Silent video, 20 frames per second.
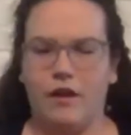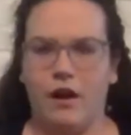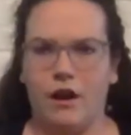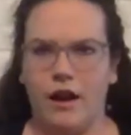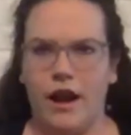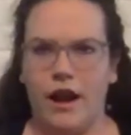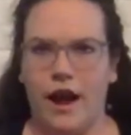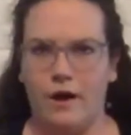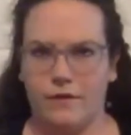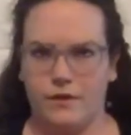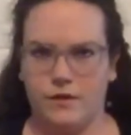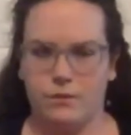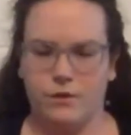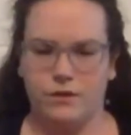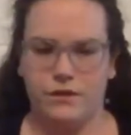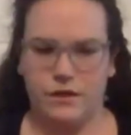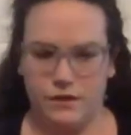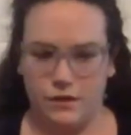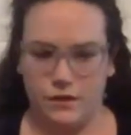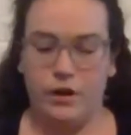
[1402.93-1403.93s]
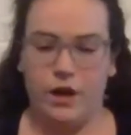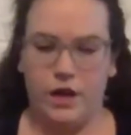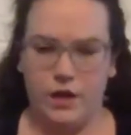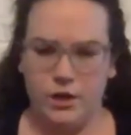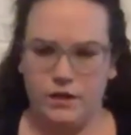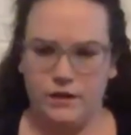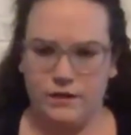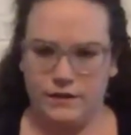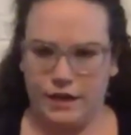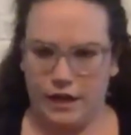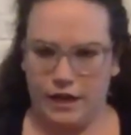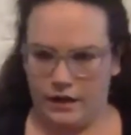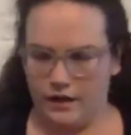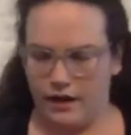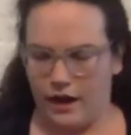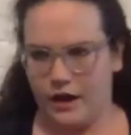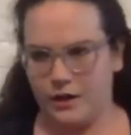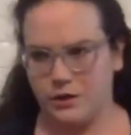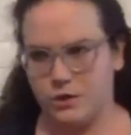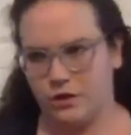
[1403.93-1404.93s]
Our house was a donation site
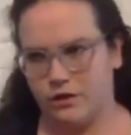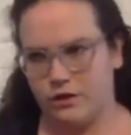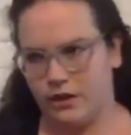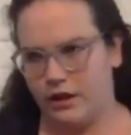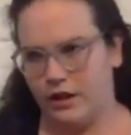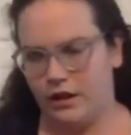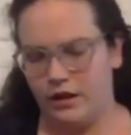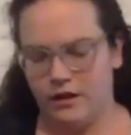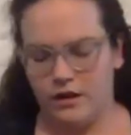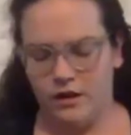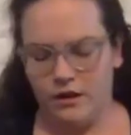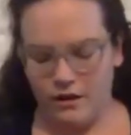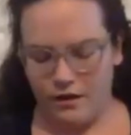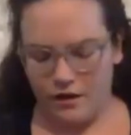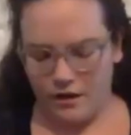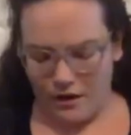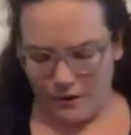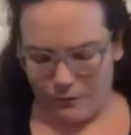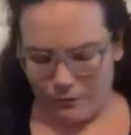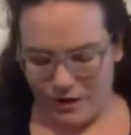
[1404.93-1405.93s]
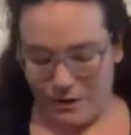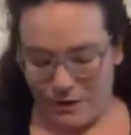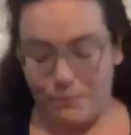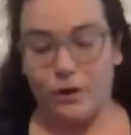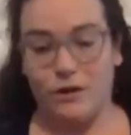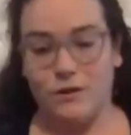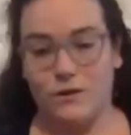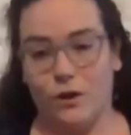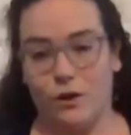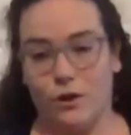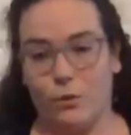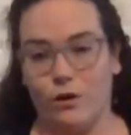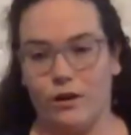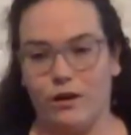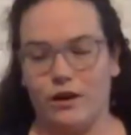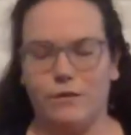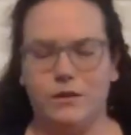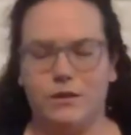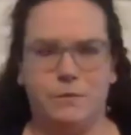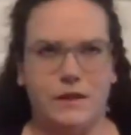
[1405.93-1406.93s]
actually, and he put us all to
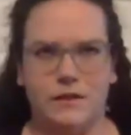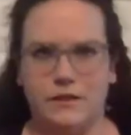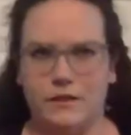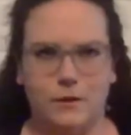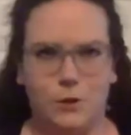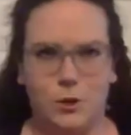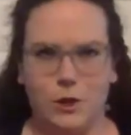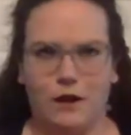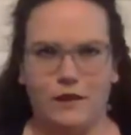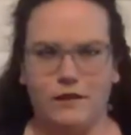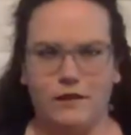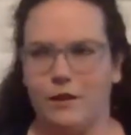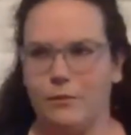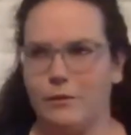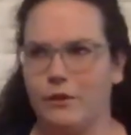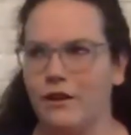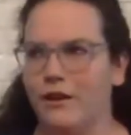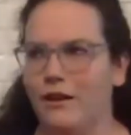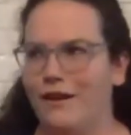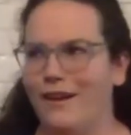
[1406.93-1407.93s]
work. It was basically child labor